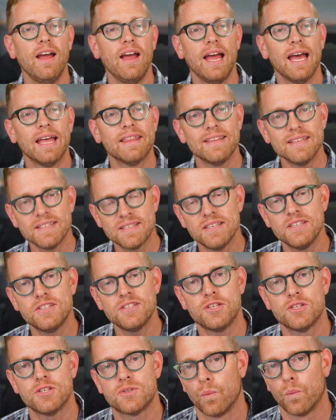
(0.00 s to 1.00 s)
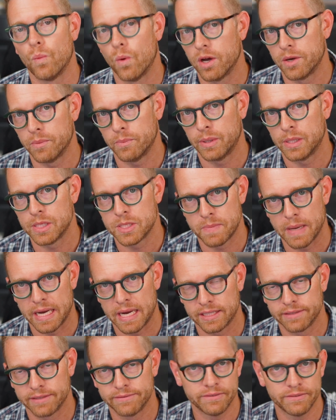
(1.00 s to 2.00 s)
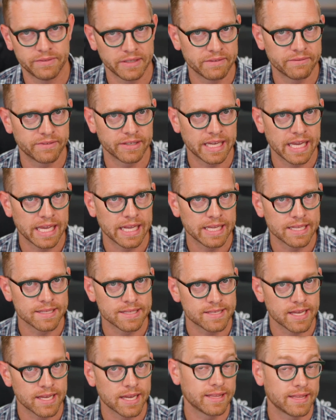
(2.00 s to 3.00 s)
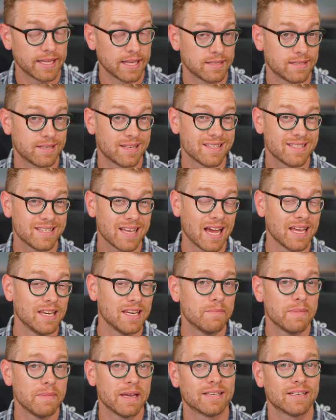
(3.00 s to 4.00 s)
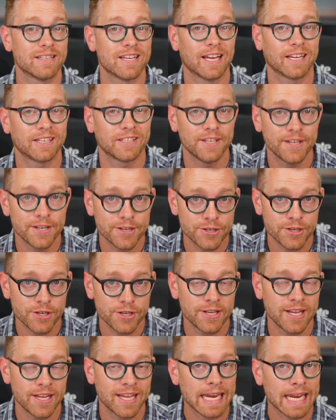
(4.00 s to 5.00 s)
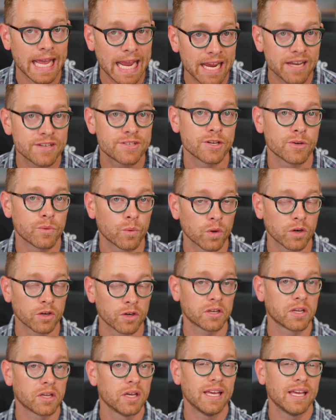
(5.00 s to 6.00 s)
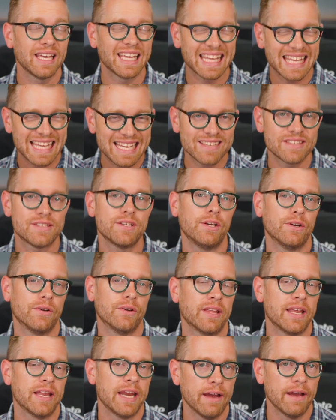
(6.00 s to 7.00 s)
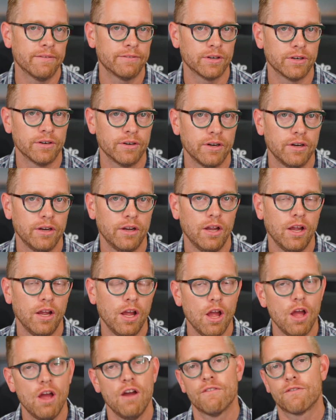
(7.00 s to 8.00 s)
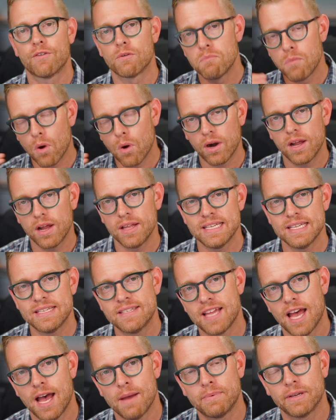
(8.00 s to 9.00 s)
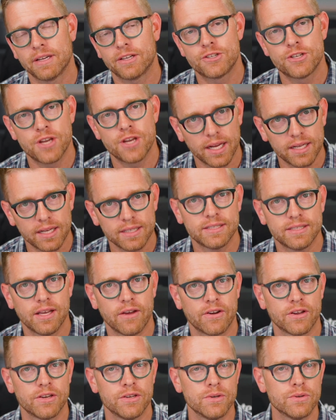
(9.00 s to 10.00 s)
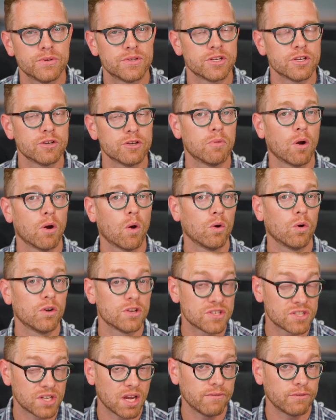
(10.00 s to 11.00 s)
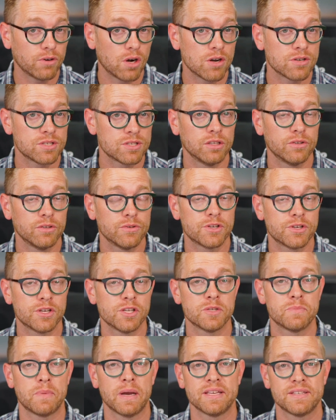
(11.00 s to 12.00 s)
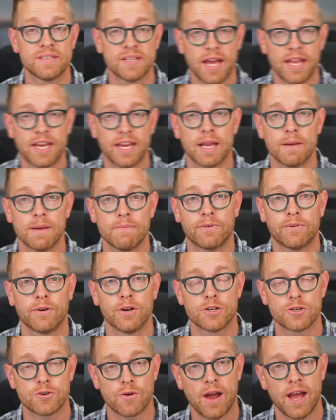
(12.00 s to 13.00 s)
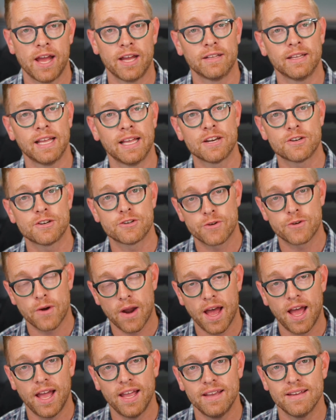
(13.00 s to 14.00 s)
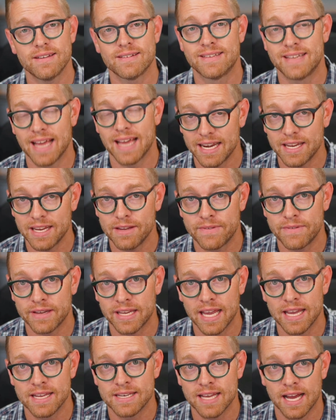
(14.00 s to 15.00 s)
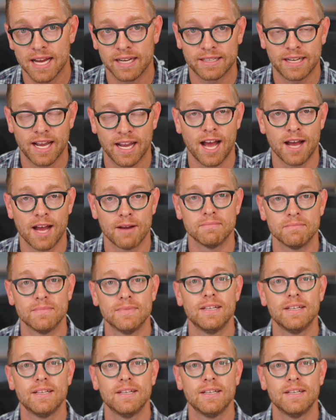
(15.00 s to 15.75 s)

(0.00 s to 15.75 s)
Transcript: And this is just one perspective of InvGate Insight that's designed to make technician and agent work easier than ever. For more on this topic, check us out on YouTube or discover our solutions by signing up for a trial at try.invgate.com.